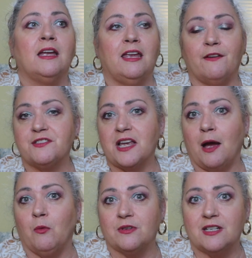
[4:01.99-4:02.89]
gifts I
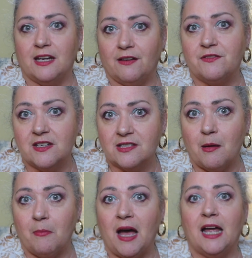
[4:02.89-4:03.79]
want to give to
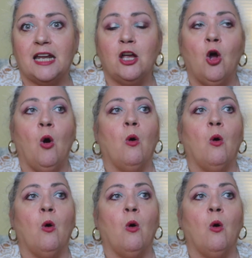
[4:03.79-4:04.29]
somebody,